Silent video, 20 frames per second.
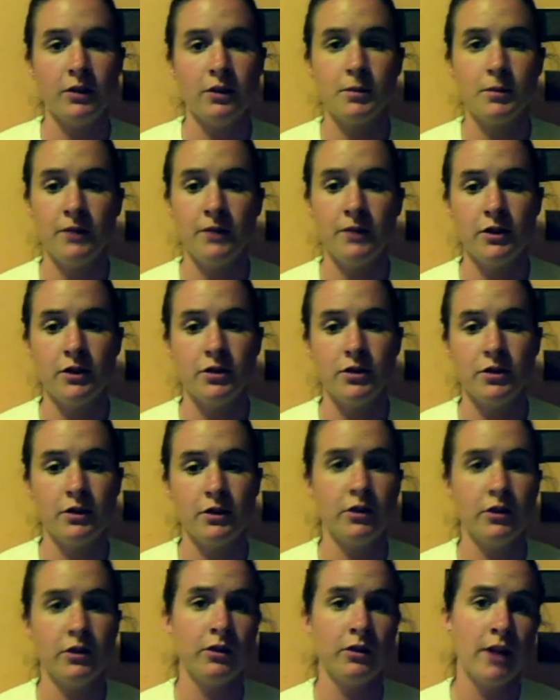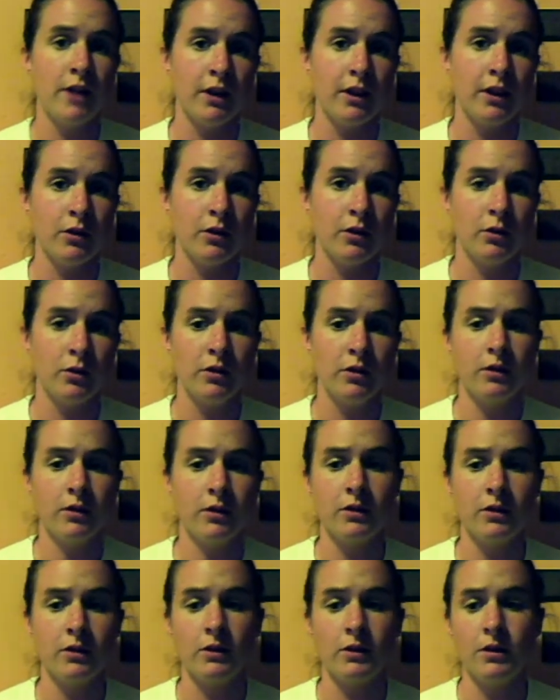preventions,
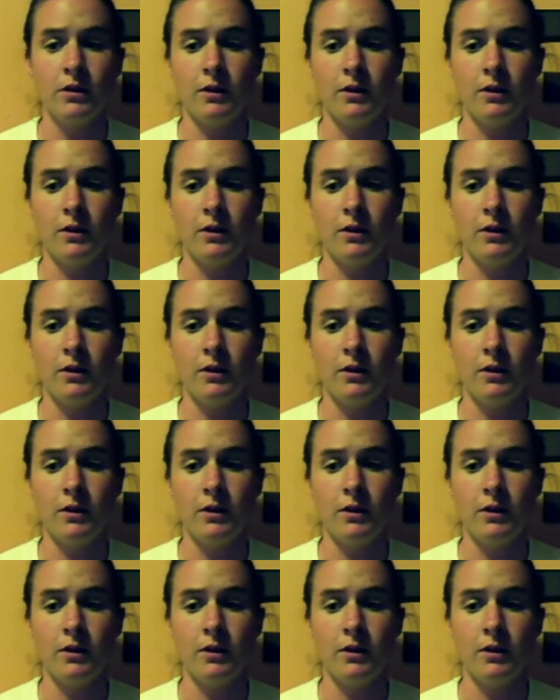diagnosis,